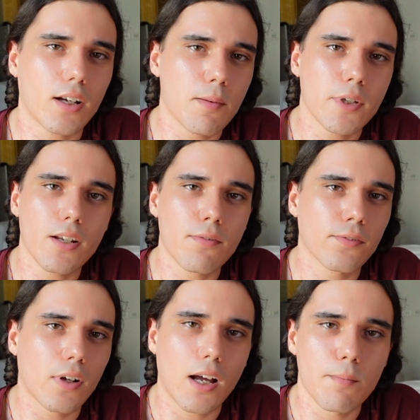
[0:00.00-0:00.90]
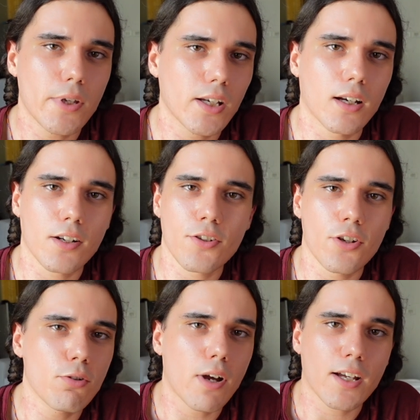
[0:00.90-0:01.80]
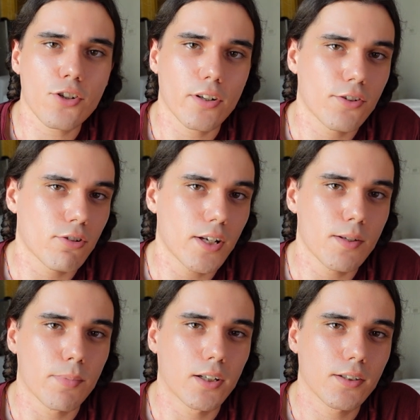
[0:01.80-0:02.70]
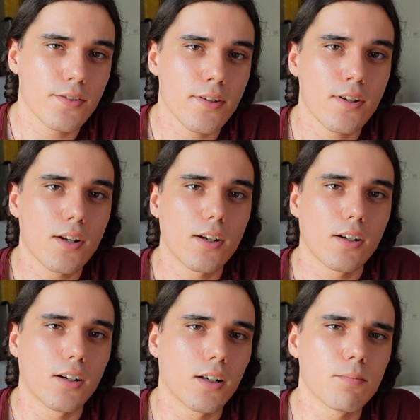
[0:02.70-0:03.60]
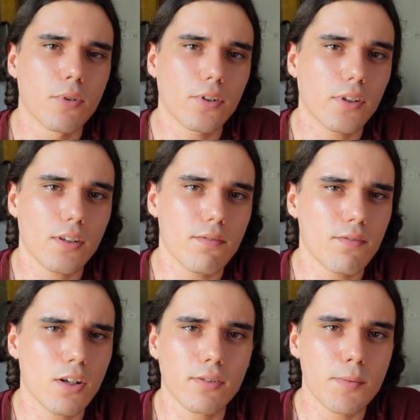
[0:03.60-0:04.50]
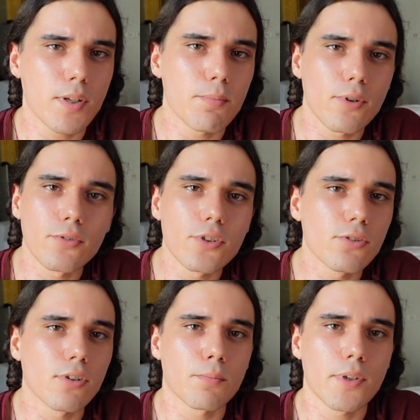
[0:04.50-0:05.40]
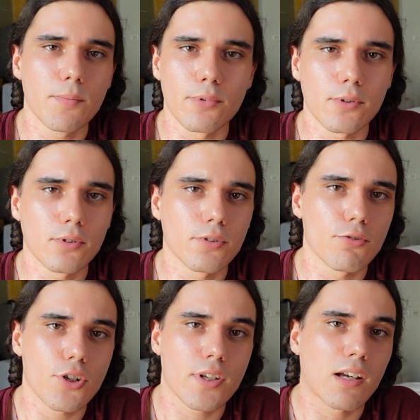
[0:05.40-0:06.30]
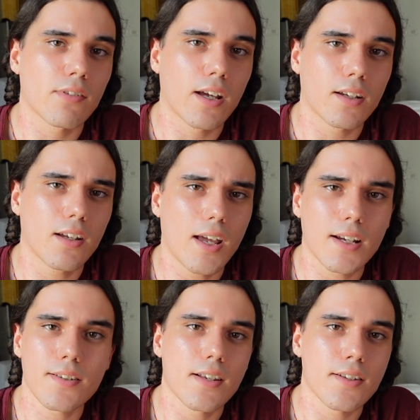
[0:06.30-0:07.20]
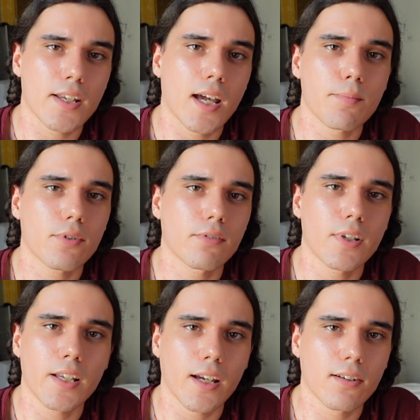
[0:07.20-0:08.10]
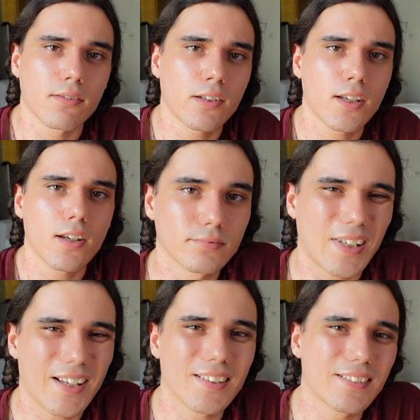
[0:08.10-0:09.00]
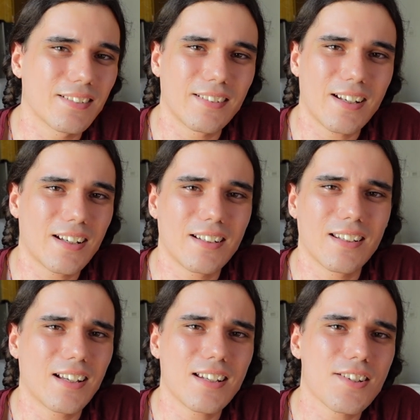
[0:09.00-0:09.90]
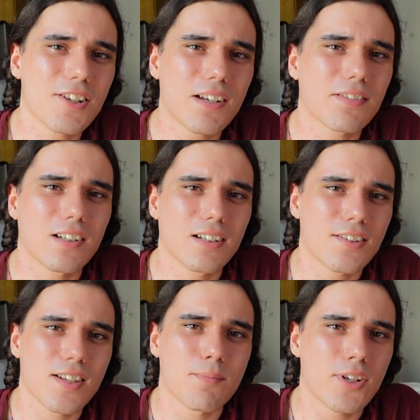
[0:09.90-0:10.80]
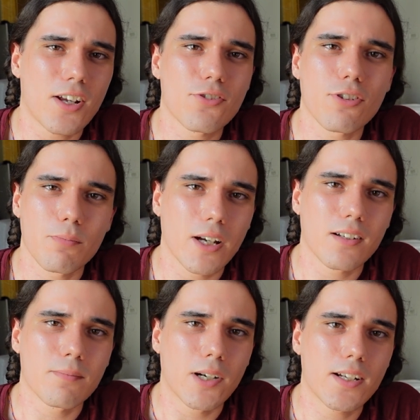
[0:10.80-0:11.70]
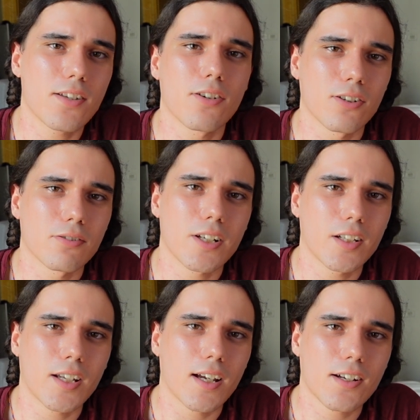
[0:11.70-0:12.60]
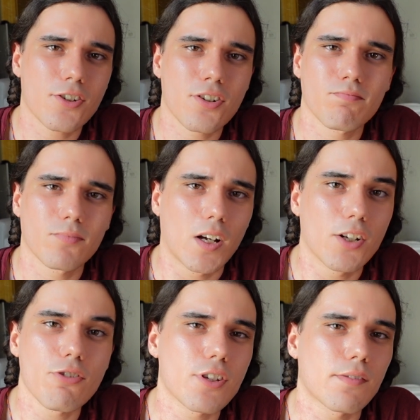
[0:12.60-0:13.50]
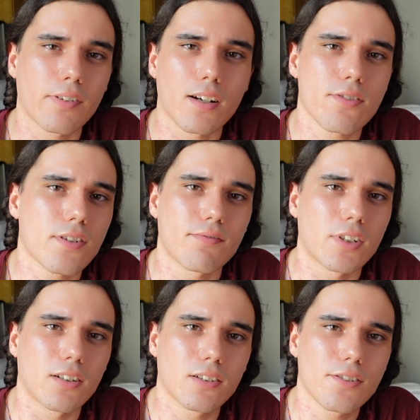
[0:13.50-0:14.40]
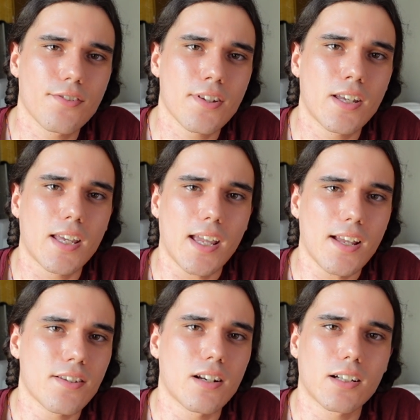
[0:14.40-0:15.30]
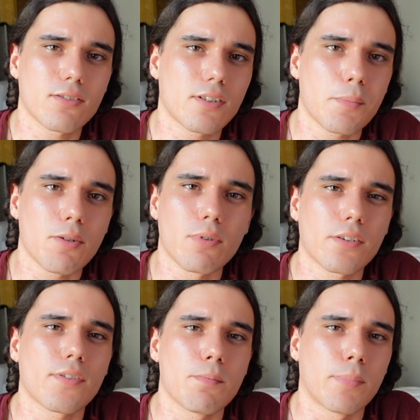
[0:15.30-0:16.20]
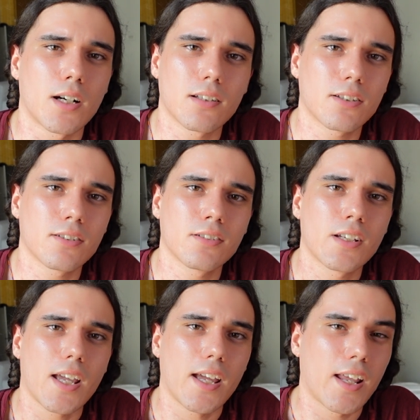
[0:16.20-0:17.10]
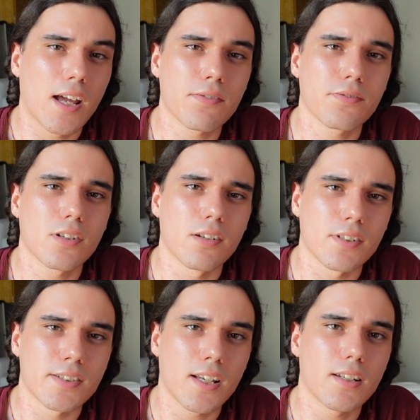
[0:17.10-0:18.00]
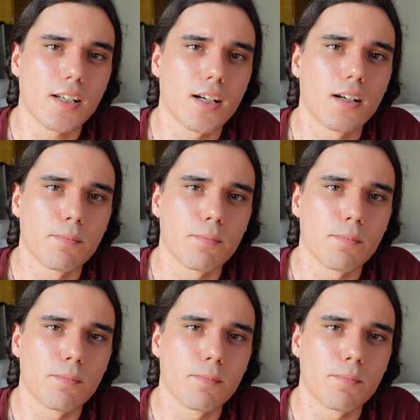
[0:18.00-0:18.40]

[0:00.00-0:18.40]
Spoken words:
I mean, if I'm being honest, who actually trades bonds? The only people who do are people who just have excess capital in the account. And unless you have a substantial amount of money you're holding in cash, hundreds of thousands of dollars, it's not going to be worth the bother and effort of attending a